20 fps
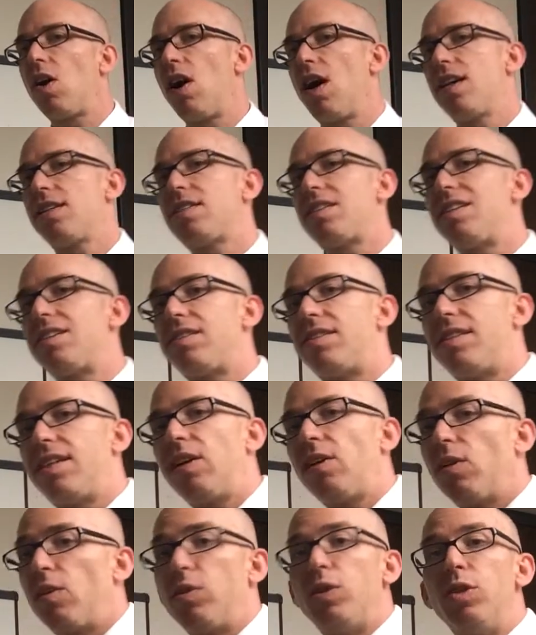cost is
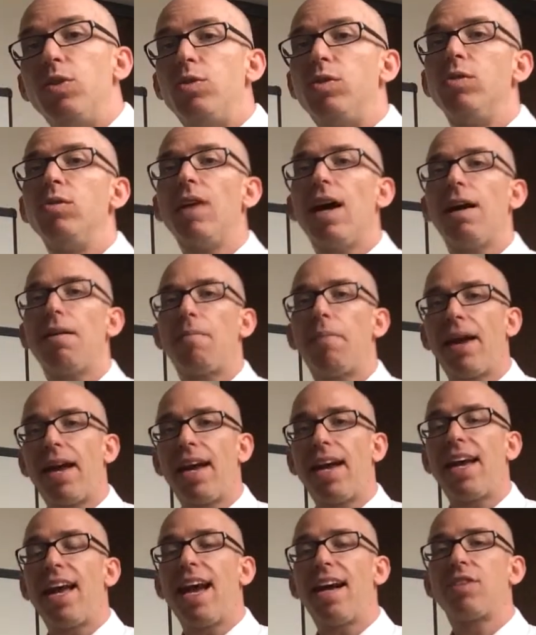zero, you do not
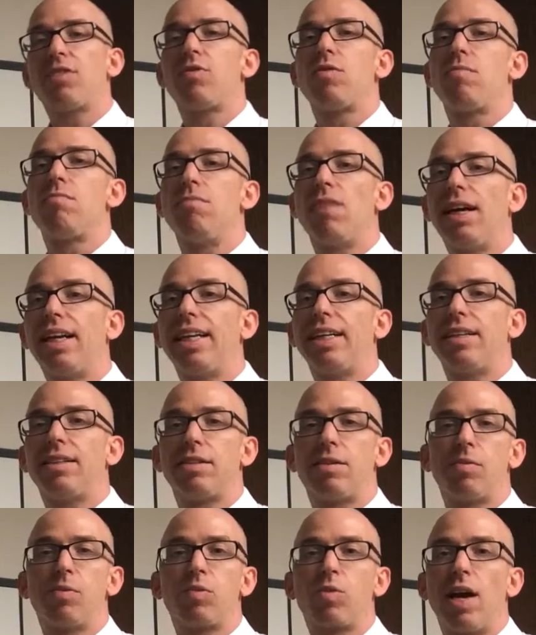pay extra money to
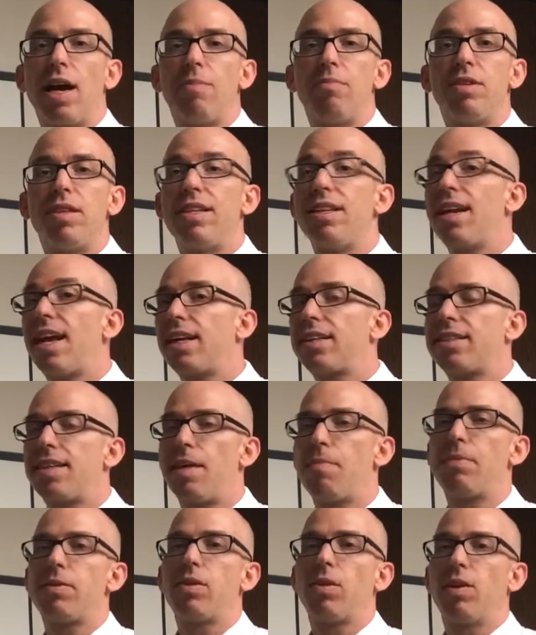subscribe to the next
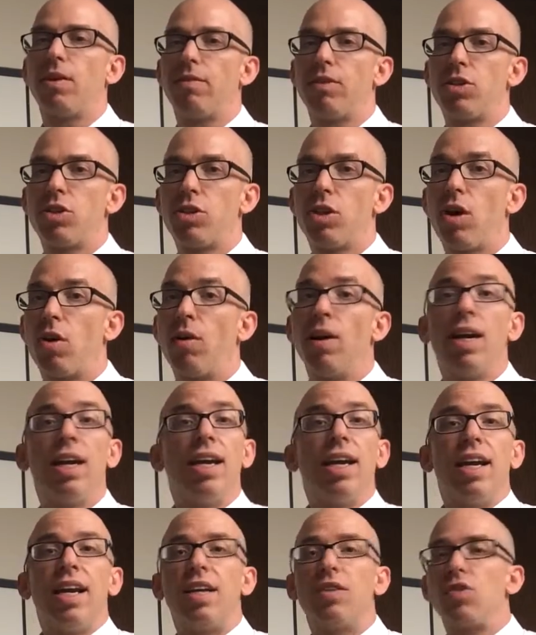episode of a show.
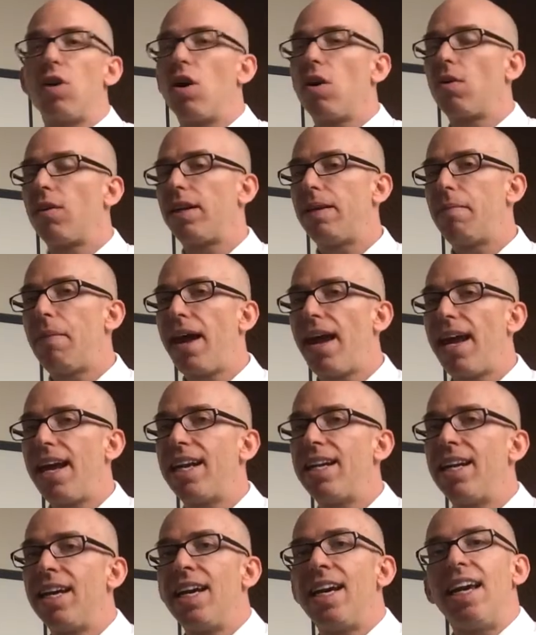It's already
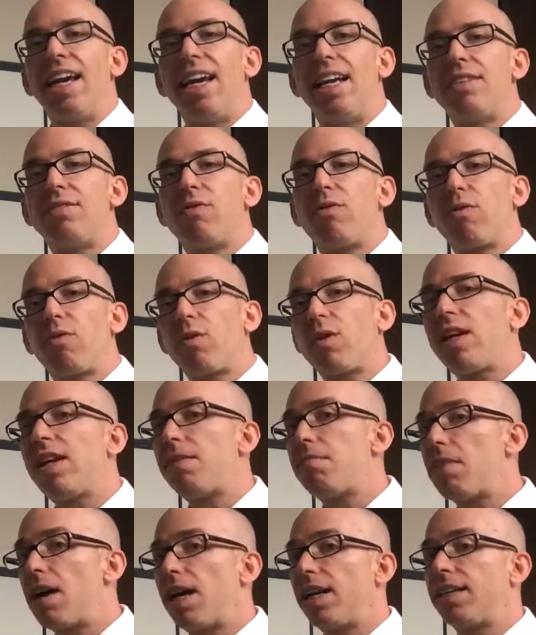paid, it's
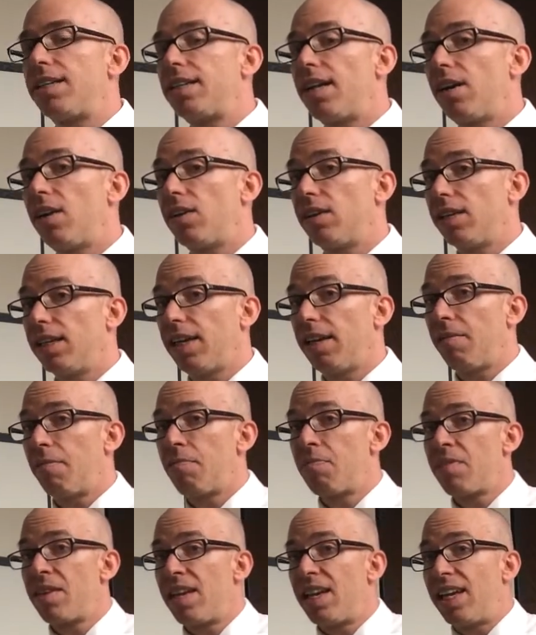free monetarily.
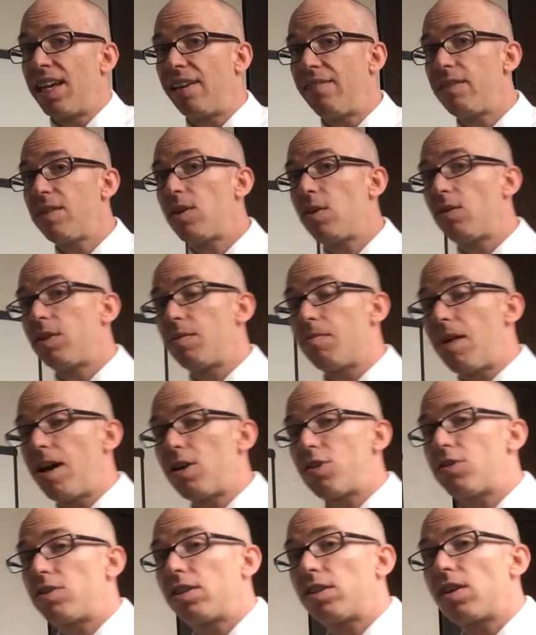Even though the
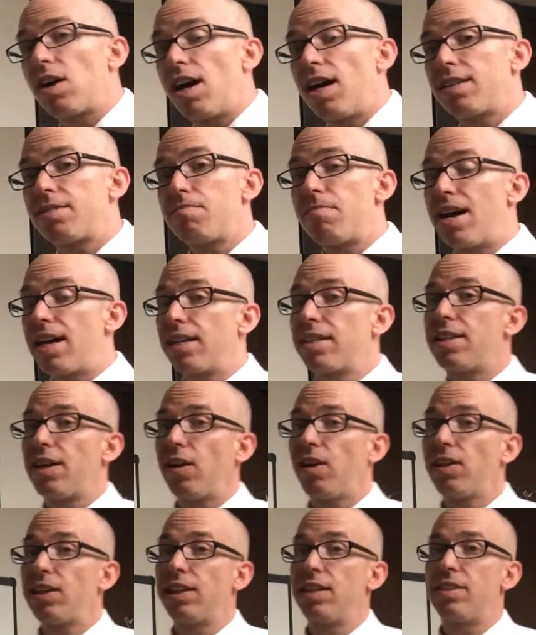marginal cost
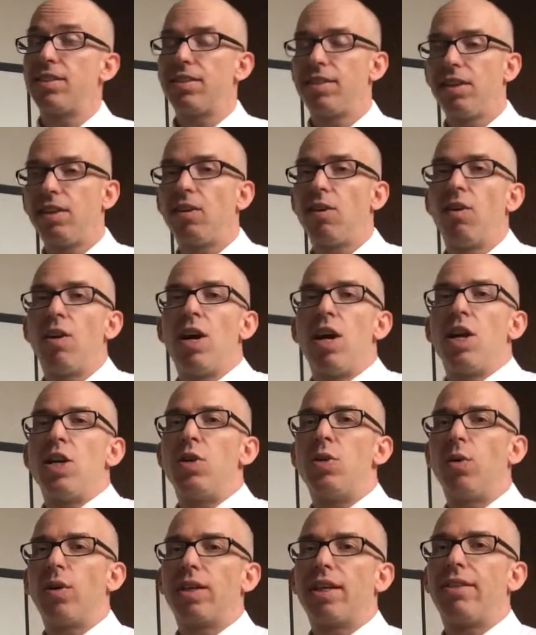monetarily is zero,
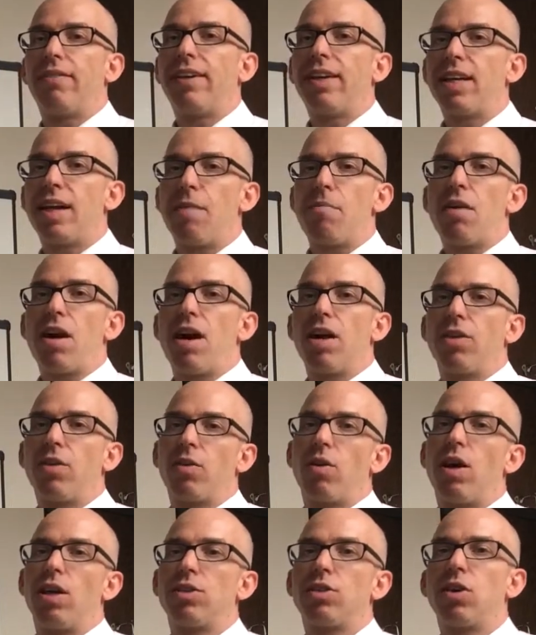you are giving up
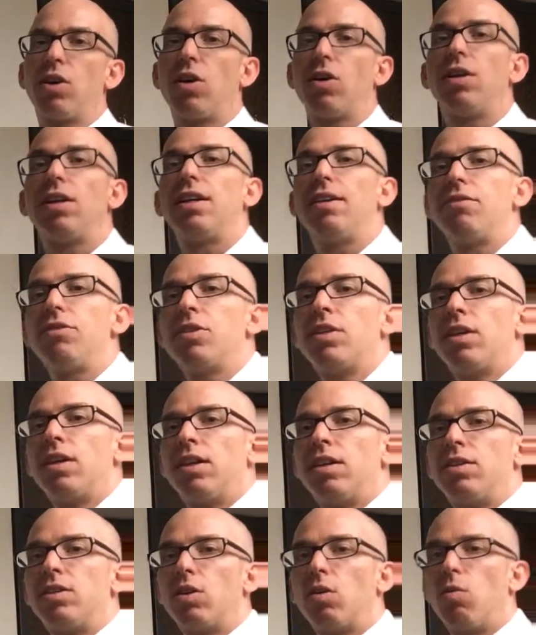other alternatives
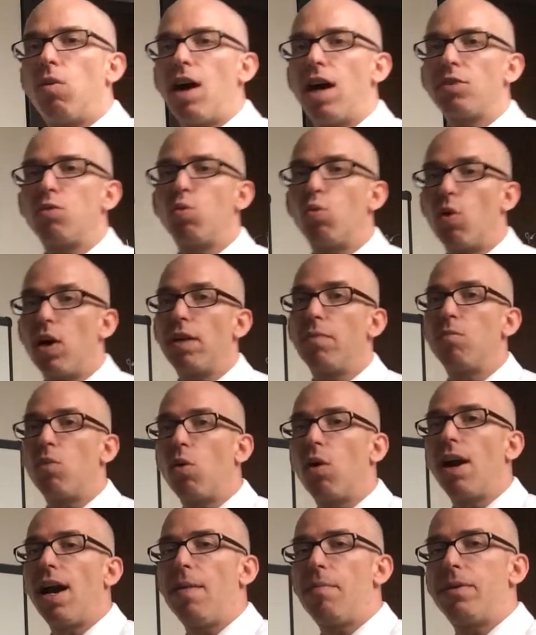to watch one
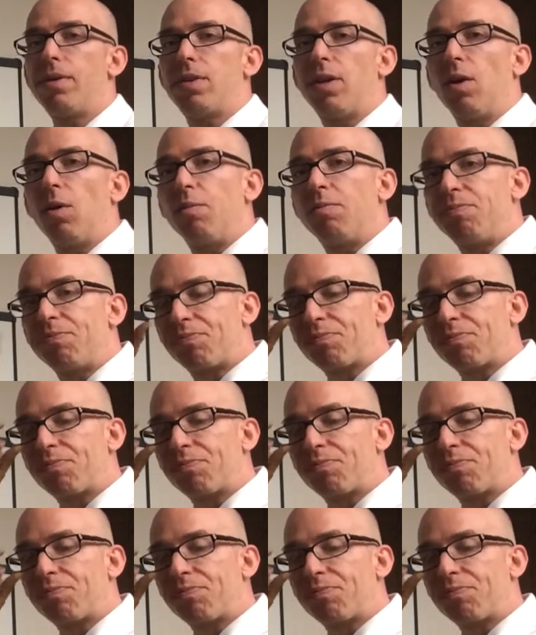more episode.